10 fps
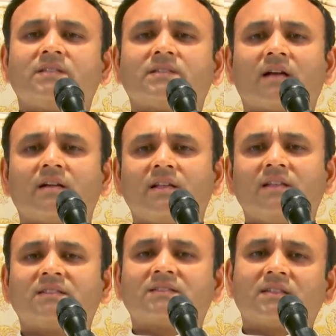He's hungry,
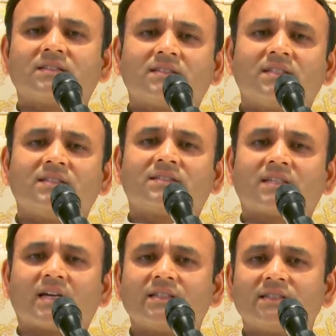he's thirsty, he's
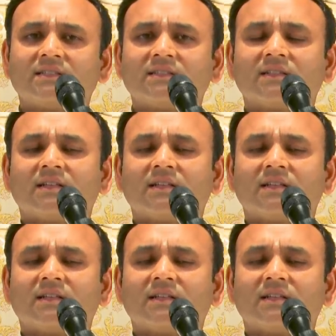tired,